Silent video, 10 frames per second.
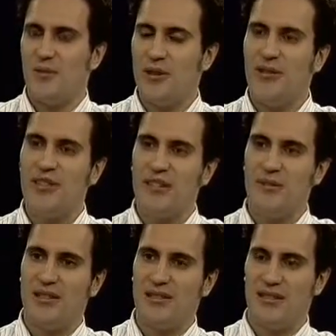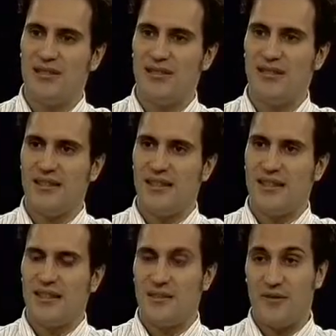what do you think can be done
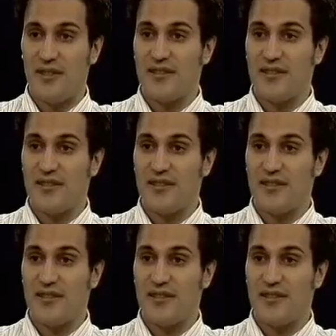to